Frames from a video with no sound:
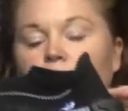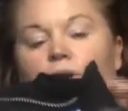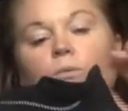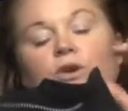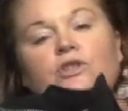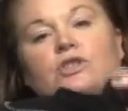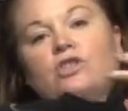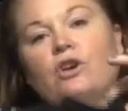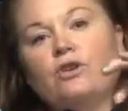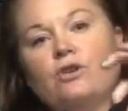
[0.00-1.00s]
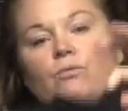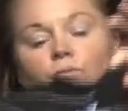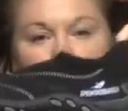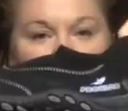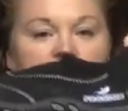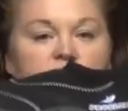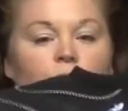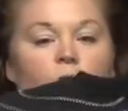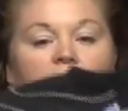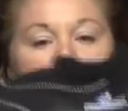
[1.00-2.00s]
but I wanted to show you the reason
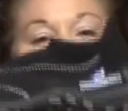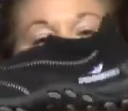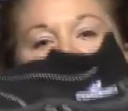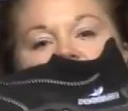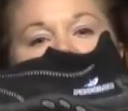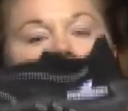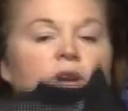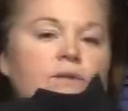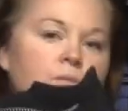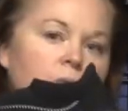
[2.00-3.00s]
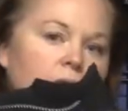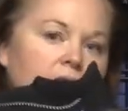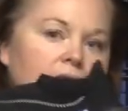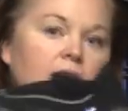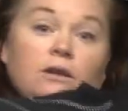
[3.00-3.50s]
why. This is a Reef Walker.